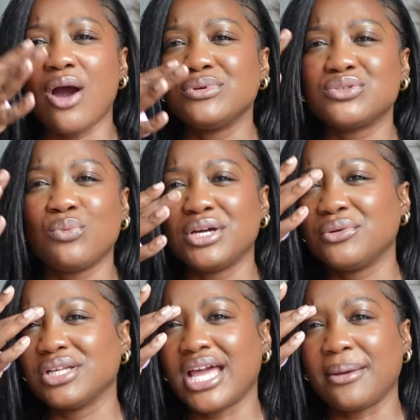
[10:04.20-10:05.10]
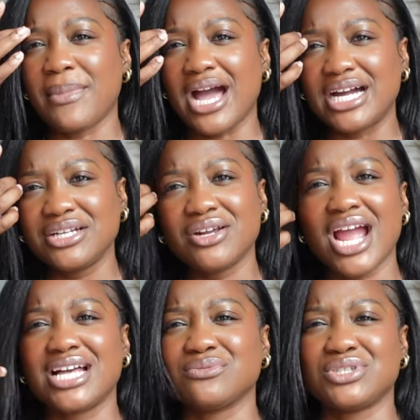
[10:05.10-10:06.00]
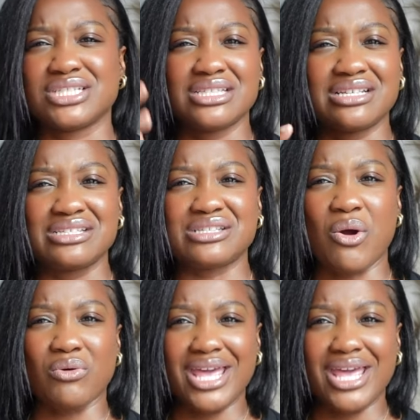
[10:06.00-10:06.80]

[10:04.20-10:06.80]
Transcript: was wondering, like, my under eyes was just looking so